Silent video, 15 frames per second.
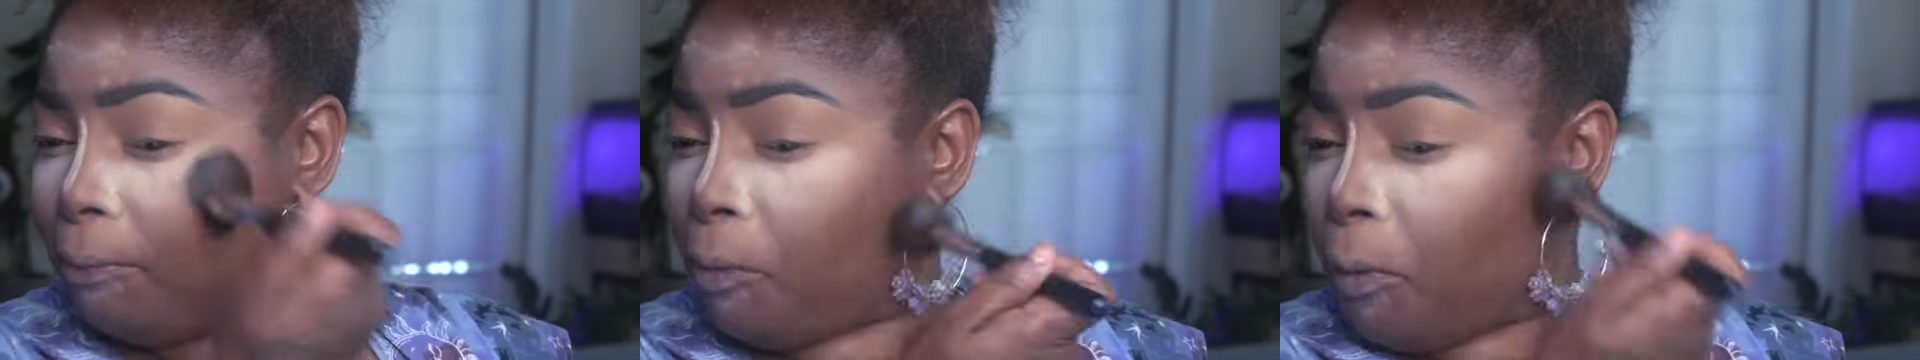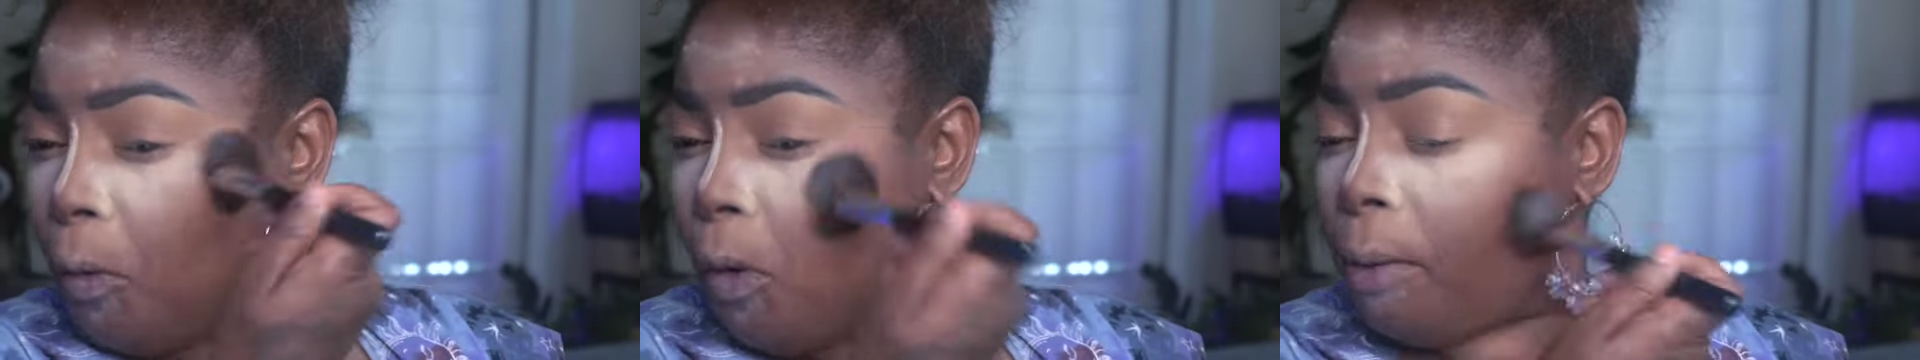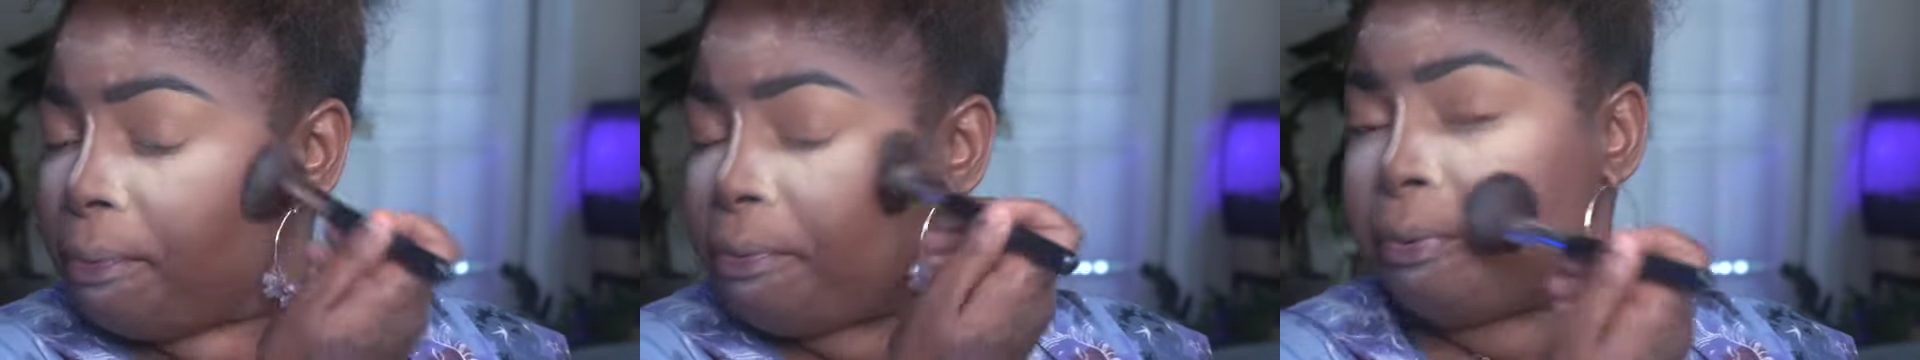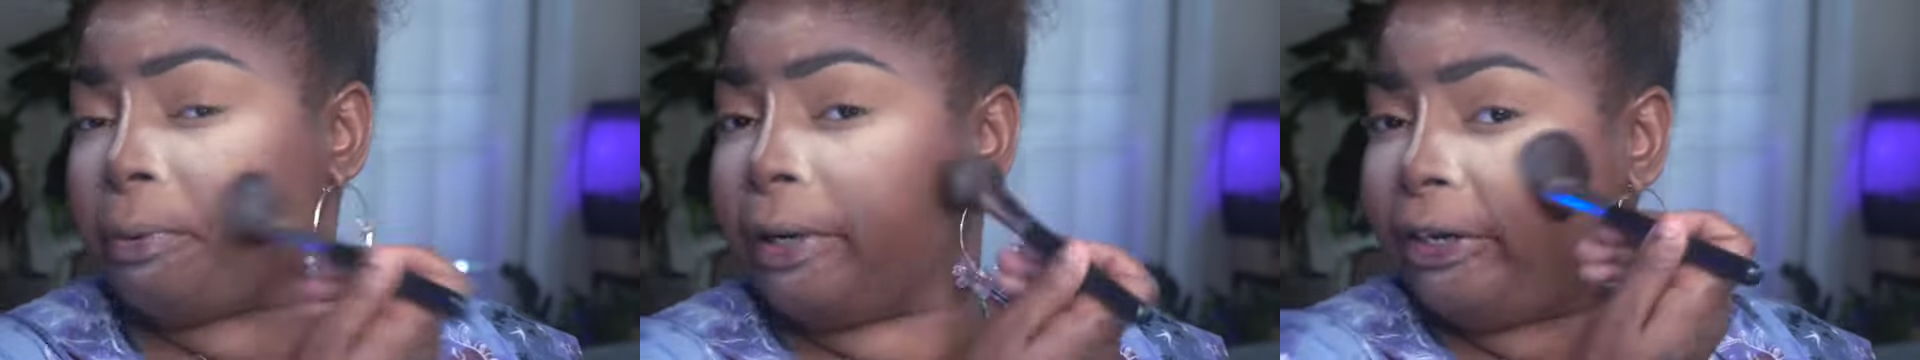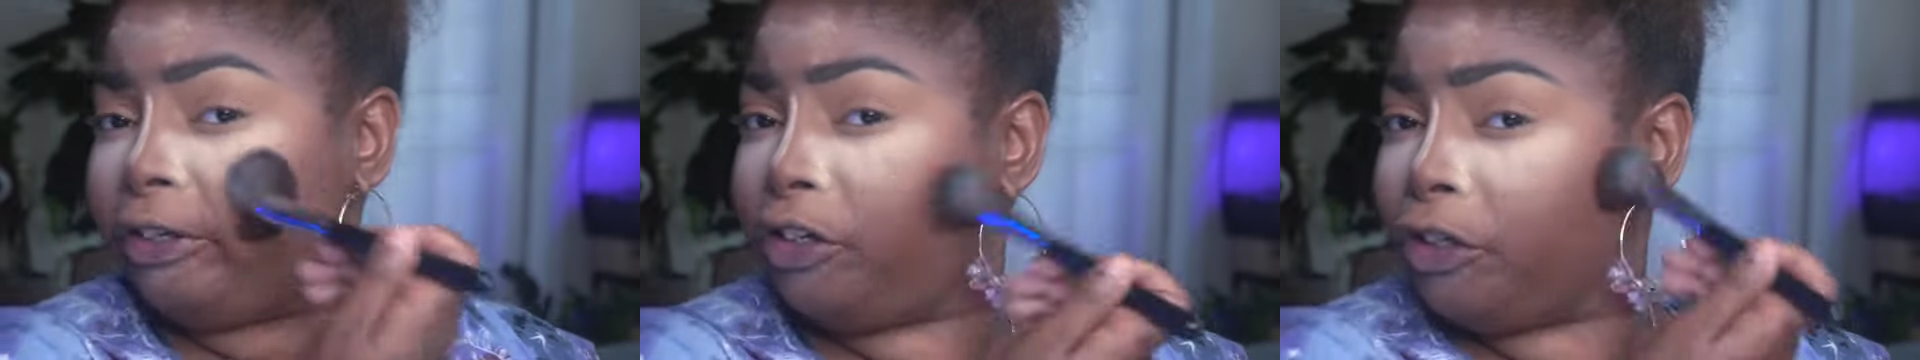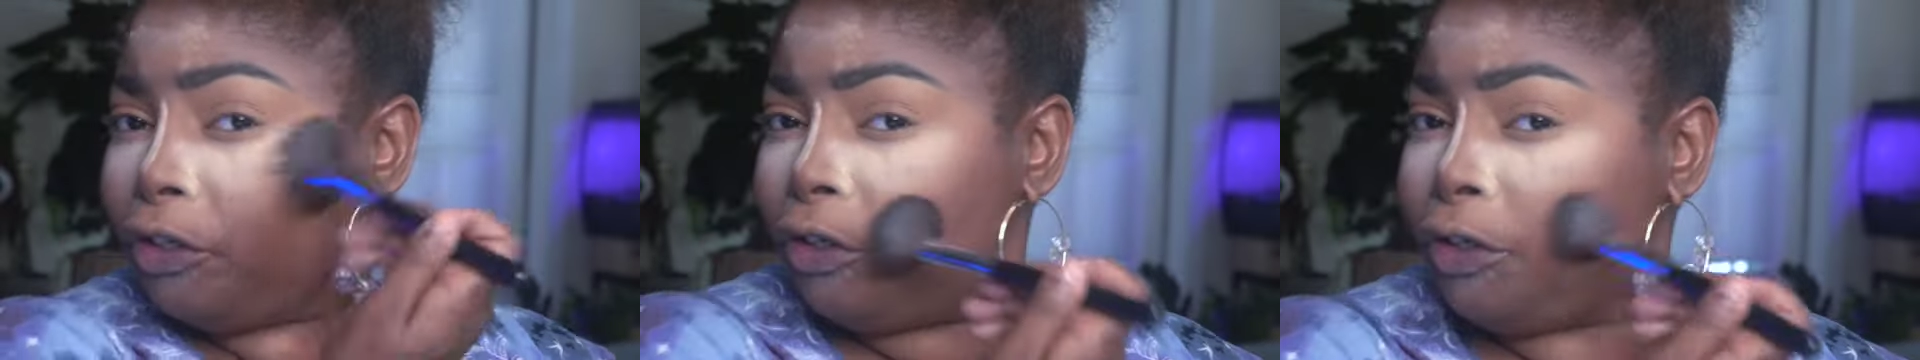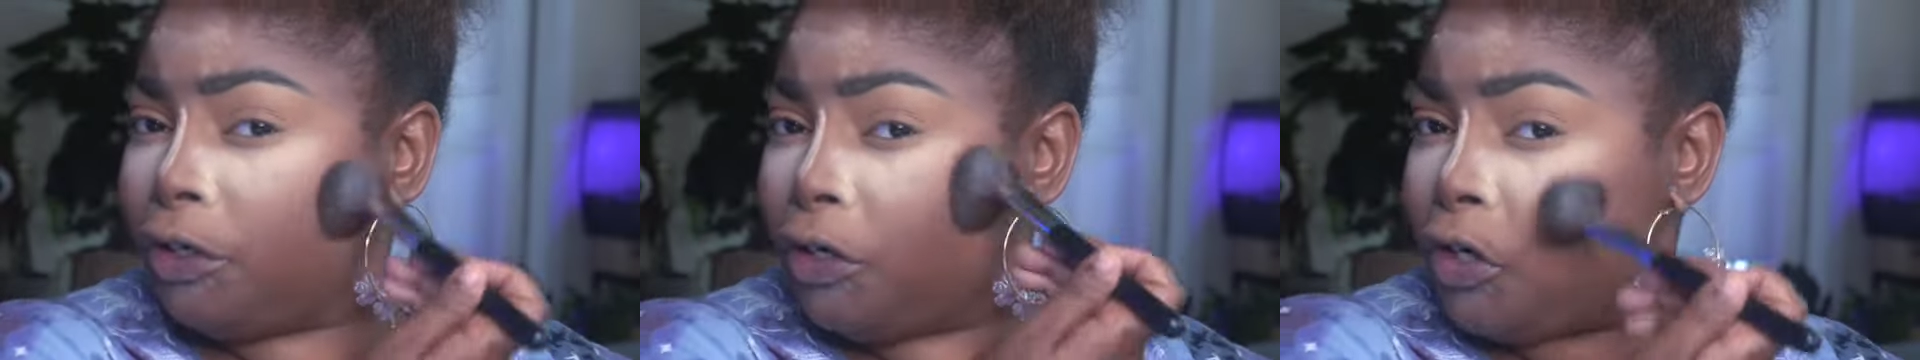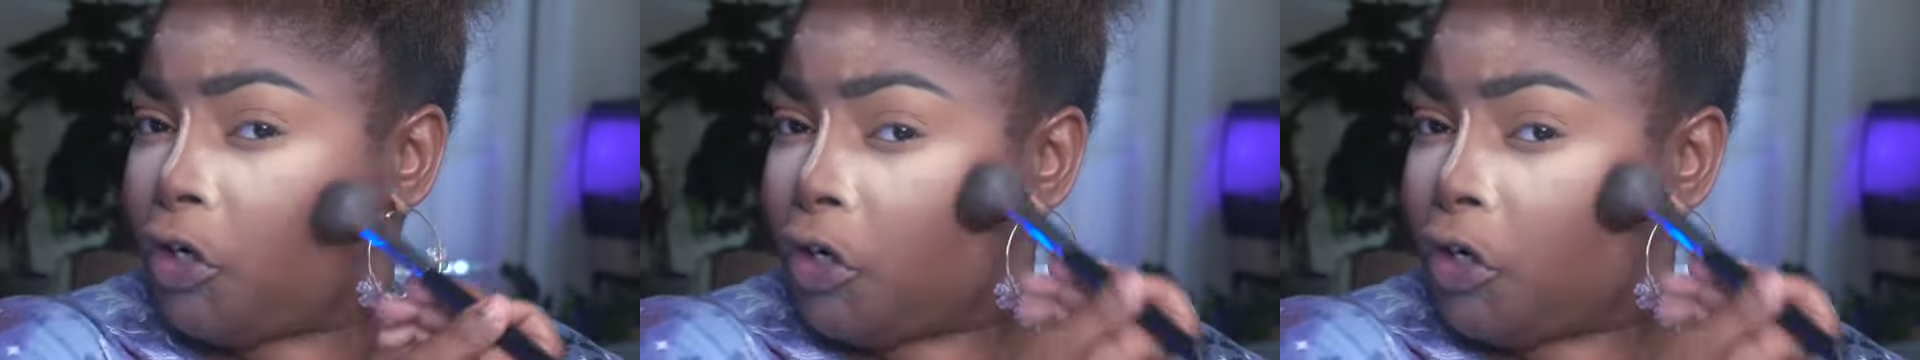more pressure,